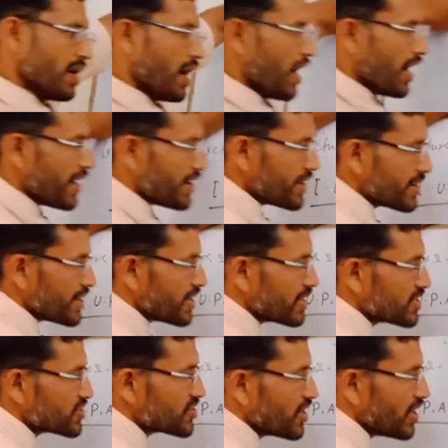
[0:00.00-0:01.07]
and here
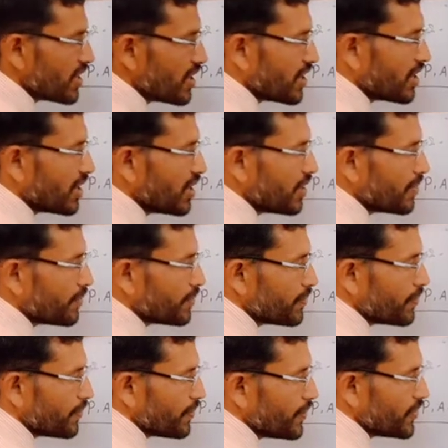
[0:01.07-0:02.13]
is the
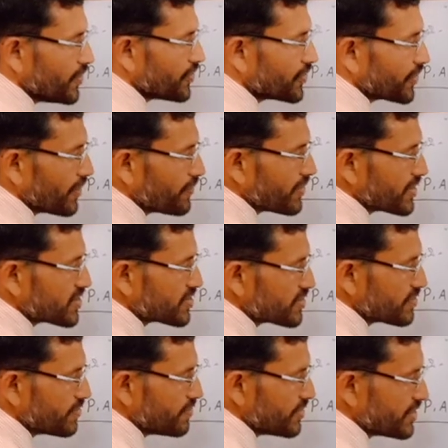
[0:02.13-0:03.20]
suffix
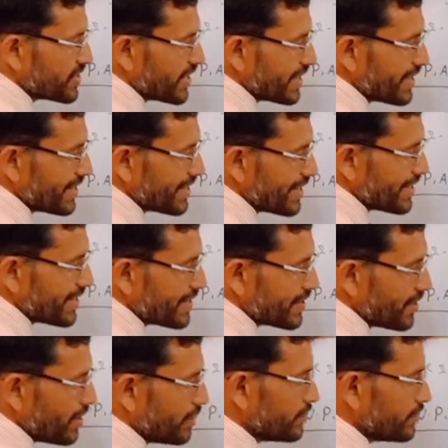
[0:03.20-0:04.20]
with the A now.